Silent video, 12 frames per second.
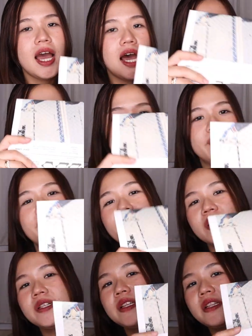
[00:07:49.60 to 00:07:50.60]
I
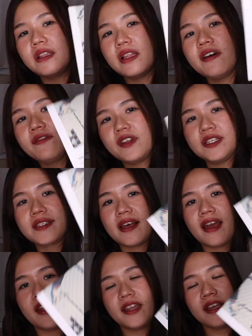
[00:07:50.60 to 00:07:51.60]
really love this
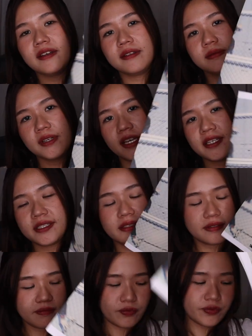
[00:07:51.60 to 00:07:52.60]
idea,
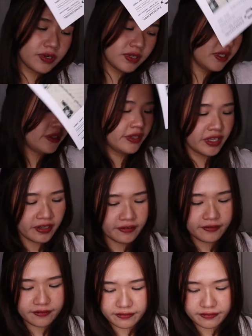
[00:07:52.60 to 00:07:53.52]
guys. Really love.